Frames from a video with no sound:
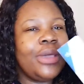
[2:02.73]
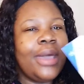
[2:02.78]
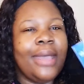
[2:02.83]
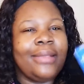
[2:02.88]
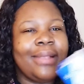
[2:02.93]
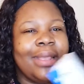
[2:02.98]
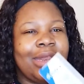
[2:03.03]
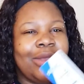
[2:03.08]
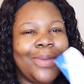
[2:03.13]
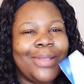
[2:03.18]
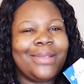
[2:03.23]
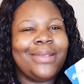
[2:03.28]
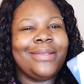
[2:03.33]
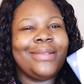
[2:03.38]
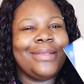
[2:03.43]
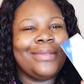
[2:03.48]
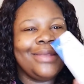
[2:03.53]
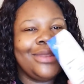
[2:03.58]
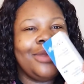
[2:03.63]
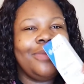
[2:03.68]
you guys anyways
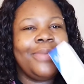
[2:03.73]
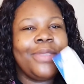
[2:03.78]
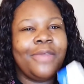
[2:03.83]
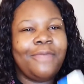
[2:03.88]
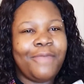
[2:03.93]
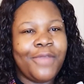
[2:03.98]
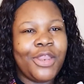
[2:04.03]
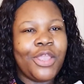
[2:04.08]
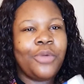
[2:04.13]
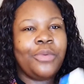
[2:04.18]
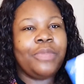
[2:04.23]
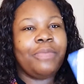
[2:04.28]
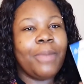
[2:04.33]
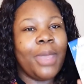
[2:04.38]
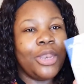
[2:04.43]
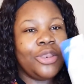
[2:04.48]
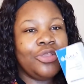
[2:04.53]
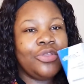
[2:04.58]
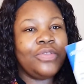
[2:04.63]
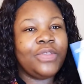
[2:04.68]
because there's going to be a video with
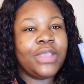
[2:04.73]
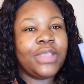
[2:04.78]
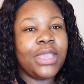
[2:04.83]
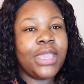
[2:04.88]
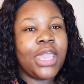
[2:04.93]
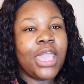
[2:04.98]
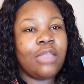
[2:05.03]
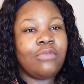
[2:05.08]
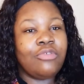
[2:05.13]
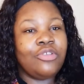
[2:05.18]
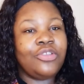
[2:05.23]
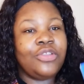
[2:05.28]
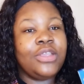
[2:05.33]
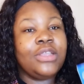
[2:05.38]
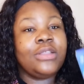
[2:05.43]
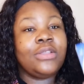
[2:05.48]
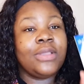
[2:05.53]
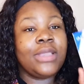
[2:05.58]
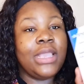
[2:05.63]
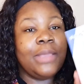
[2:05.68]
my new skincare
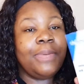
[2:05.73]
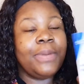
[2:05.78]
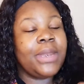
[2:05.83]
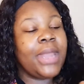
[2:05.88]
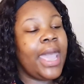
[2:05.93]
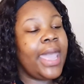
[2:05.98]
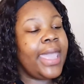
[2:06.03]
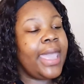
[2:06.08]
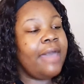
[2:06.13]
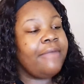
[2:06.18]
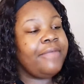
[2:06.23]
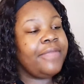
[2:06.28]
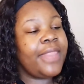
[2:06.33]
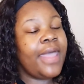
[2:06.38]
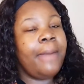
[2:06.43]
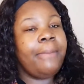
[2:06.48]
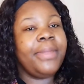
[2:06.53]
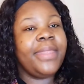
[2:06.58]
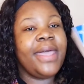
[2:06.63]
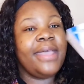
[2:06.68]
routine, so keep an eye out for
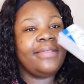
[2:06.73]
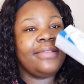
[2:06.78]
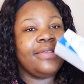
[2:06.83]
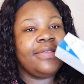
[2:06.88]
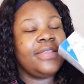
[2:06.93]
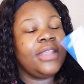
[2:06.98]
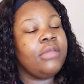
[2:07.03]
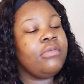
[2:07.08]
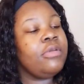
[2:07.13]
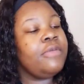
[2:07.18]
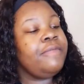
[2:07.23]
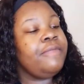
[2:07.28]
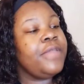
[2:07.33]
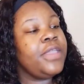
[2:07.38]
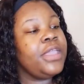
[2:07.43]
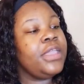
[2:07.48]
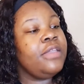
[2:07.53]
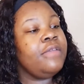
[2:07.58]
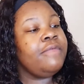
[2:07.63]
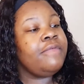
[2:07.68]
that. But that's the
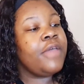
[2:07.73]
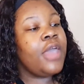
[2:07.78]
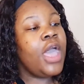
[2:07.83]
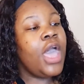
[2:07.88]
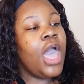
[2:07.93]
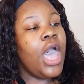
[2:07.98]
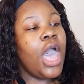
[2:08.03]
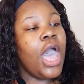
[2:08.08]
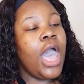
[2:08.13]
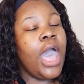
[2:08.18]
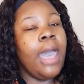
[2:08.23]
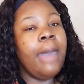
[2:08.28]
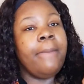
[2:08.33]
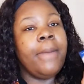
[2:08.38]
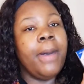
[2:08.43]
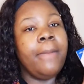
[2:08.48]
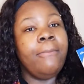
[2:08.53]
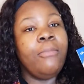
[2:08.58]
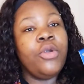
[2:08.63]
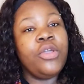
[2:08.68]
CeraVe
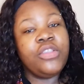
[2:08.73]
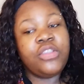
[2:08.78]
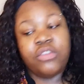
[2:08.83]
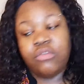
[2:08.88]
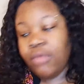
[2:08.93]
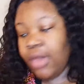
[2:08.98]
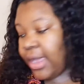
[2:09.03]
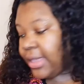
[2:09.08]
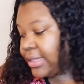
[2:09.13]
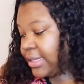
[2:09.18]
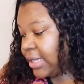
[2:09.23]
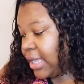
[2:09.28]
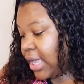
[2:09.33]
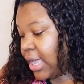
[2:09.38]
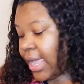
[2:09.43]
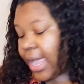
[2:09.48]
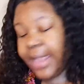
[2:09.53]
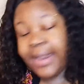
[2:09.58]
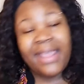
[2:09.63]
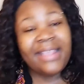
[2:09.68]

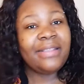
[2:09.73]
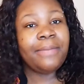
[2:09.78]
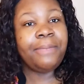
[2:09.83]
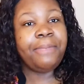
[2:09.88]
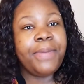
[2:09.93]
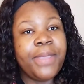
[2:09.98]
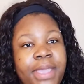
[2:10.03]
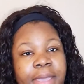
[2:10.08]
moisturizer, and that's the